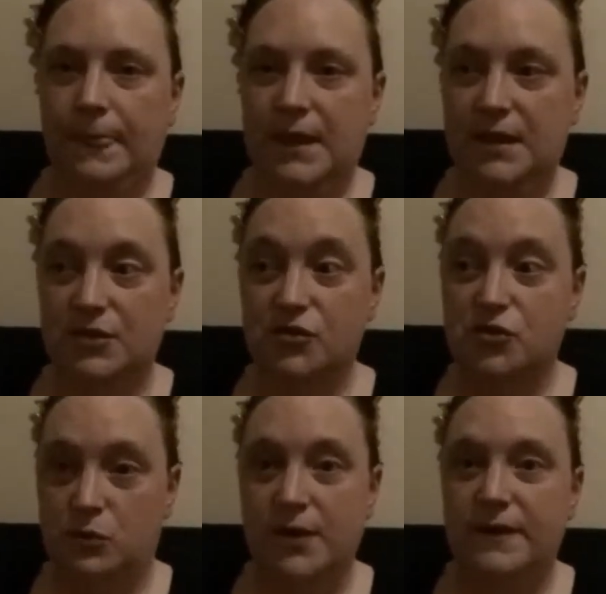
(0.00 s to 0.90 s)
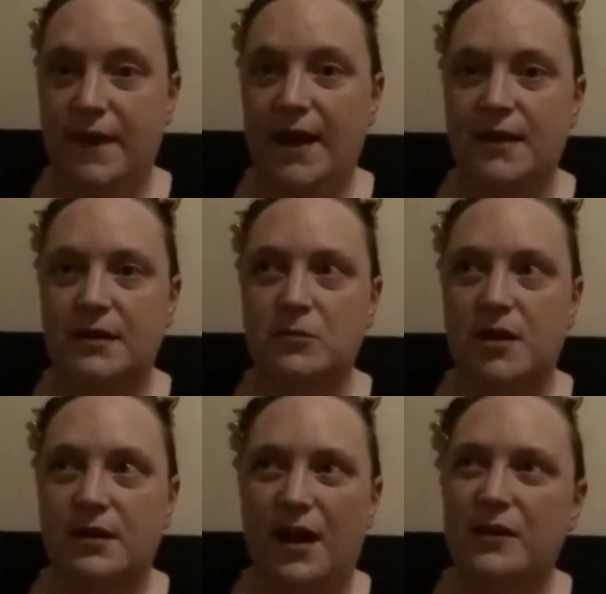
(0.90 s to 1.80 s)
He enjoyed that.
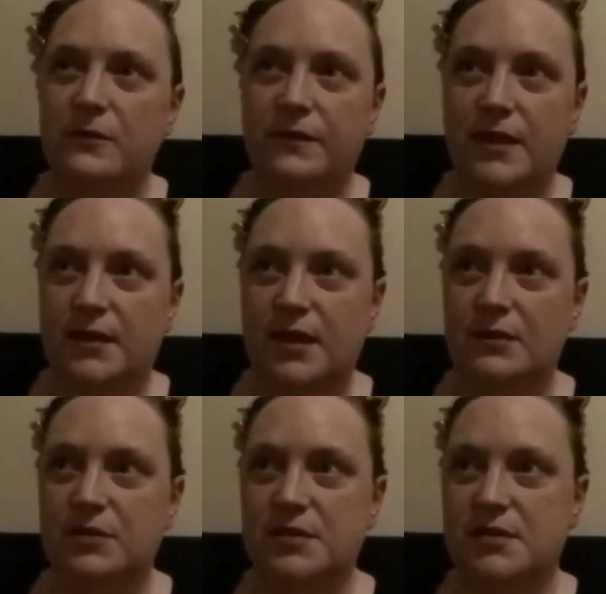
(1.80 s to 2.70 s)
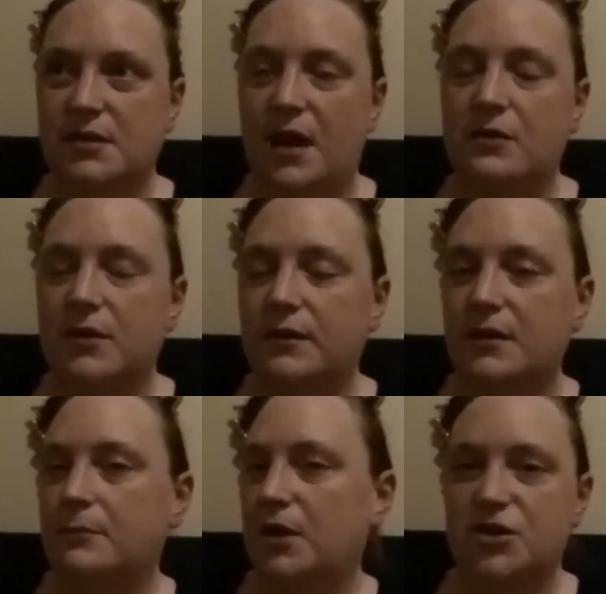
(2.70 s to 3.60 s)
I don't get the
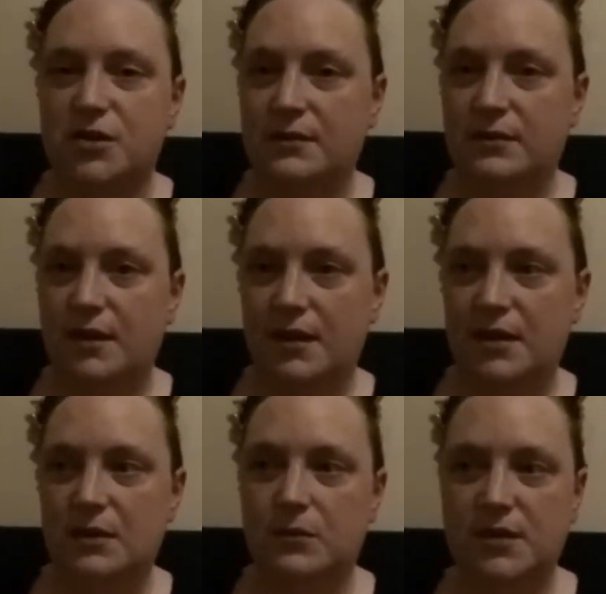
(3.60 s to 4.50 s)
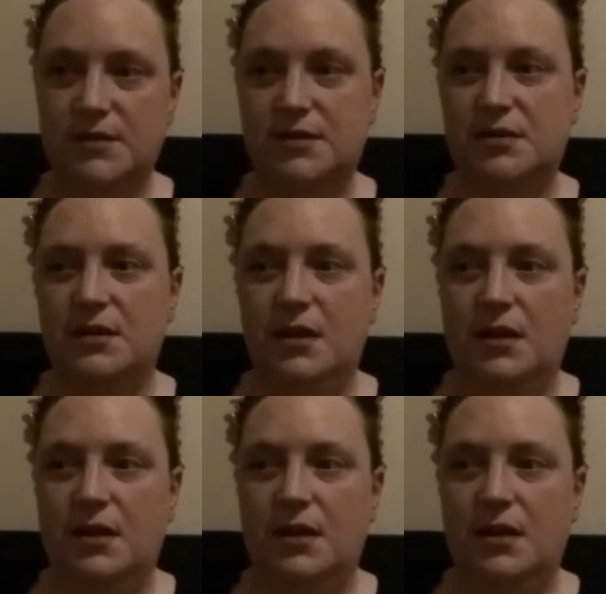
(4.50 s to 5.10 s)
impression that he was